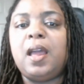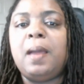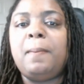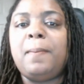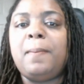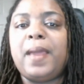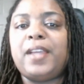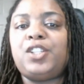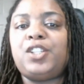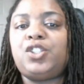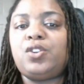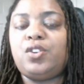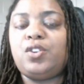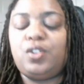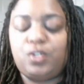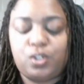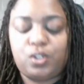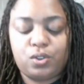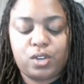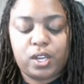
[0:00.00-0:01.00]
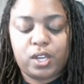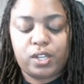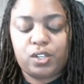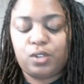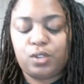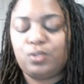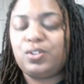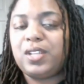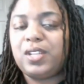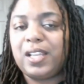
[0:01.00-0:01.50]
Make sure you do your
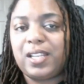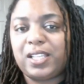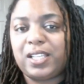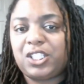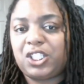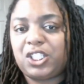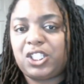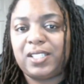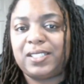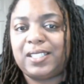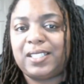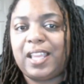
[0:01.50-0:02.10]
due diligence.